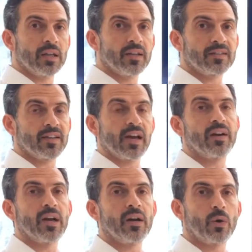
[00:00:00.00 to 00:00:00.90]
this
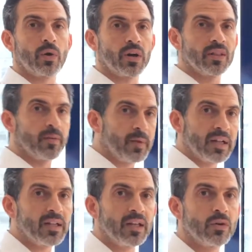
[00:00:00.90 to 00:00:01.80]
area or in the
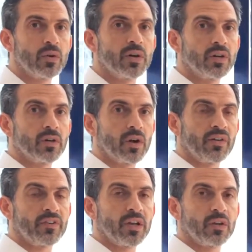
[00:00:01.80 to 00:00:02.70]
building you're
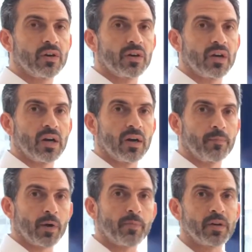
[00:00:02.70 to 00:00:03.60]
offering your
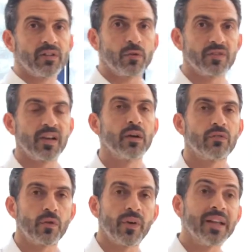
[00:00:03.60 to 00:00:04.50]
property for sale or
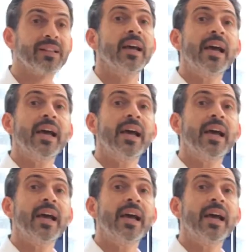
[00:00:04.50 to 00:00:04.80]
for rent,